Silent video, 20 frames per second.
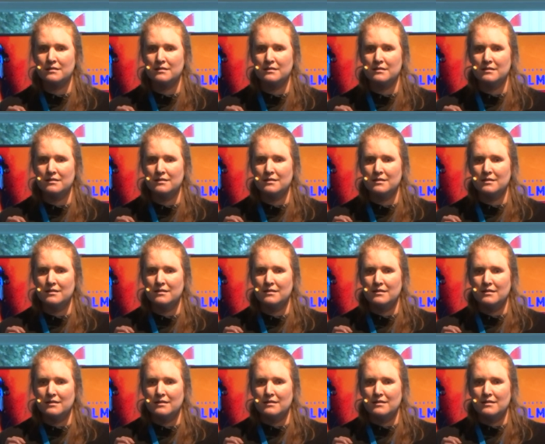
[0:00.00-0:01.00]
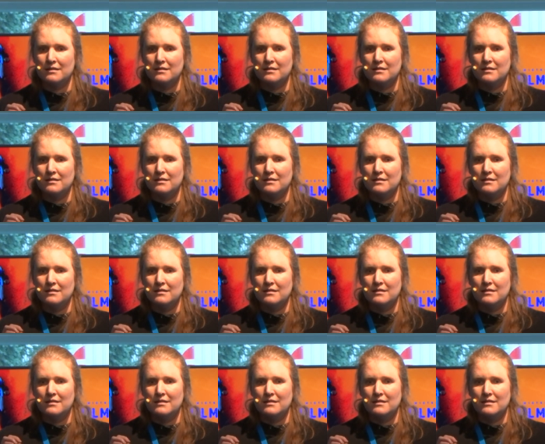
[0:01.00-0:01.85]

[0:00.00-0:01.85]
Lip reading: No one is speaking in this clip.